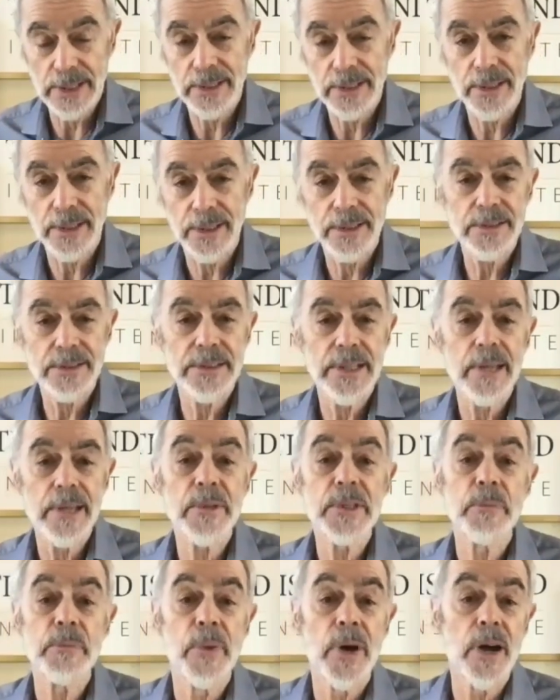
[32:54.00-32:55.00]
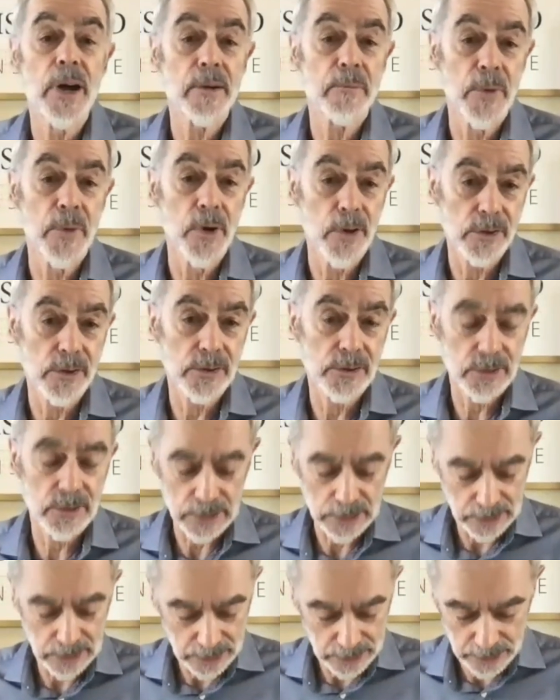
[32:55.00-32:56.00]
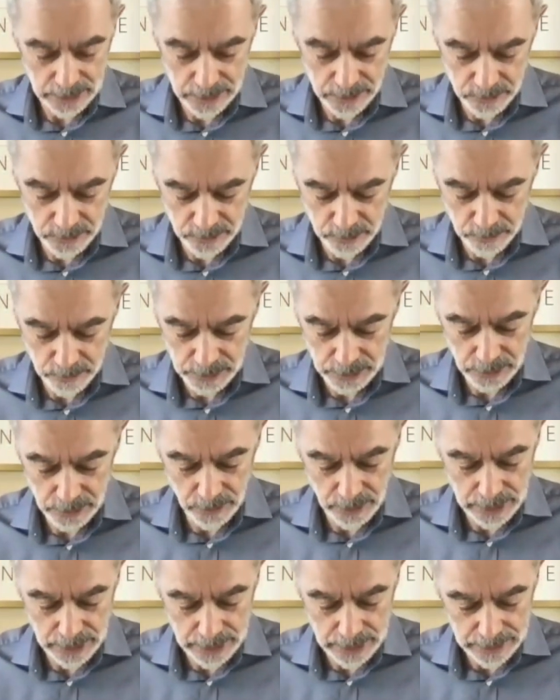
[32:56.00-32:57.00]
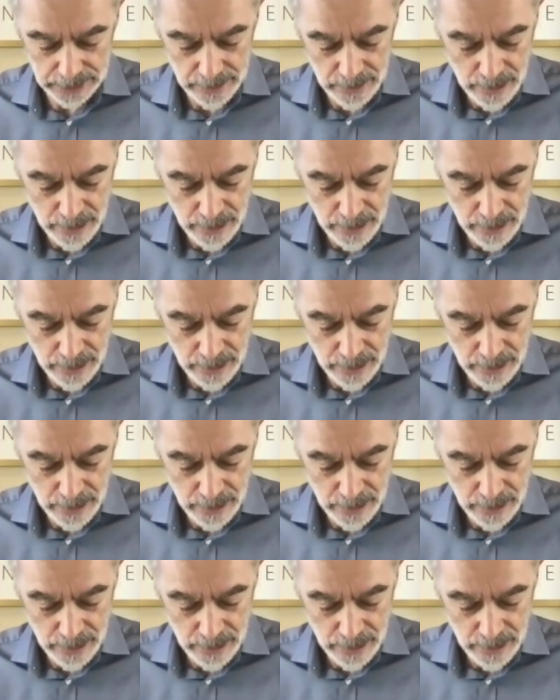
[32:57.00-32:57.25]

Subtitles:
and his name is Mark Moss. He's from the UK.